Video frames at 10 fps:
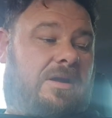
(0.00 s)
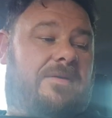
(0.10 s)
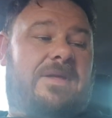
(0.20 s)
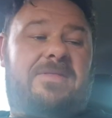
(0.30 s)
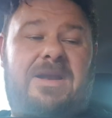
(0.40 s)

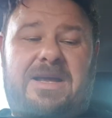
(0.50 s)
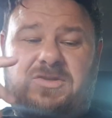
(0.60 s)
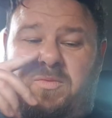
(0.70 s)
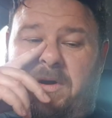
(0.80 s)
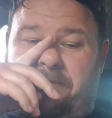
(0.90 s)
And then the
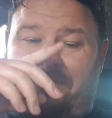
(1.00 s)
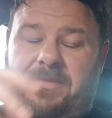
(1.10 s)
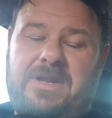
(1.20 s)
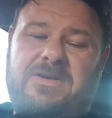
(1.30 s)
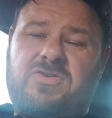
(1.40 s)
last one,
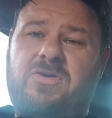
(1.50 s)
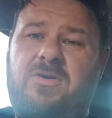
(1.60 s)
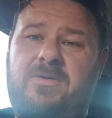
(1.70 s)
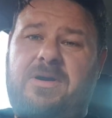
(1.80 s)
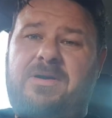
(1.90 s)
I
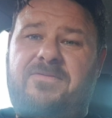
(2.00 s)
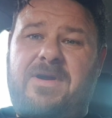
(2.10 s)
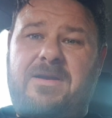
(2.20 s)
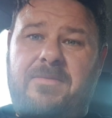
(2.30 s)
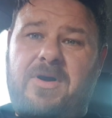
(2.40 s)
saw a
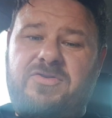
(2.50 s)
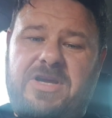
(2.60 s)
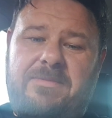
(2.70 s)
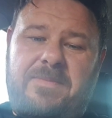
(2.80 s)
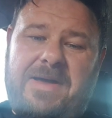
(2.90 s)
friend of mine,
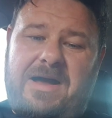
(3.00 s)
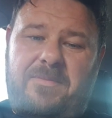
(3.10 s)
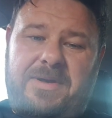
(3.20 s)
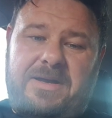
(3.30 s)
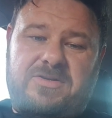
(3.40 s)
Jamie Powell,
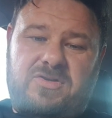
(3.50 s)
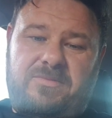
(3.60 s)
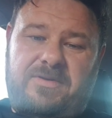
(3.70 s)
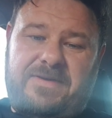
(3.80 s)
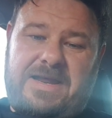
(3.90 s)
pick this up
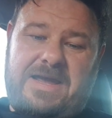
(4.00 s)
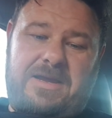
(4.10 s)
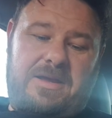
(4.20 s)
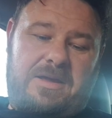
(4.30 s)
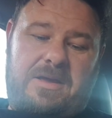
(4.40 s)
the other day.
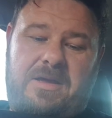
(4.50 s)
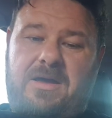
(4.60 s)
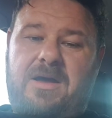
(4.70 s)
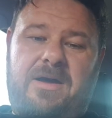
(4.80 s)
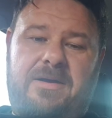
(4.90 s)

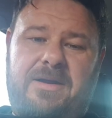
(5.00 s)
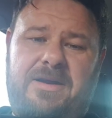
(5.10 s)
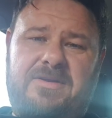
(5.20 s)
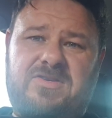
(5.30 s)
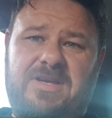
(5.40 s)
And I
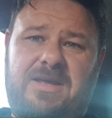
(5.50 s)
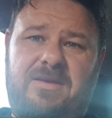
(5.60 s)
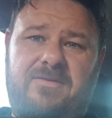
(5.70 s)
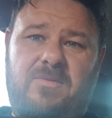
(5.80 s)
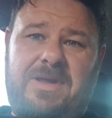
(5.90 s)
did see it the
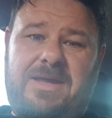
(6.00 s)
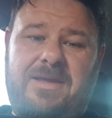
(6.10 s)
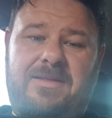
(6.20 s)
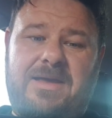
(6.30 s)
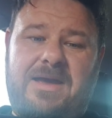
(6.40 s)
other week
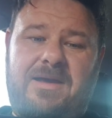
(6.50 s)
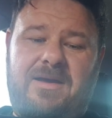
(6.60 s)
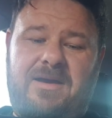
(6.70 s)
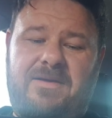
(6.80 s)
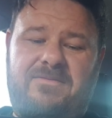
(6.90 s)
in there,
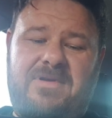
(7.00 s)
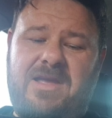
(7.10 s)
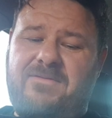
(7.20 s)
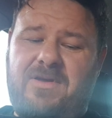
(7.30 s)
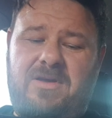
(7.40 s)
and I've
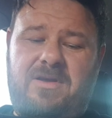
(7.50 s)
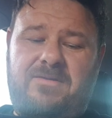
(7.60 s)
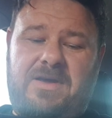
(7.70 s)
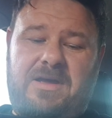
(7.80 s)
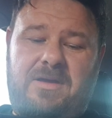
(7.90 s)
never heard of
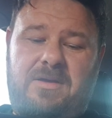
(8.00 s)
it.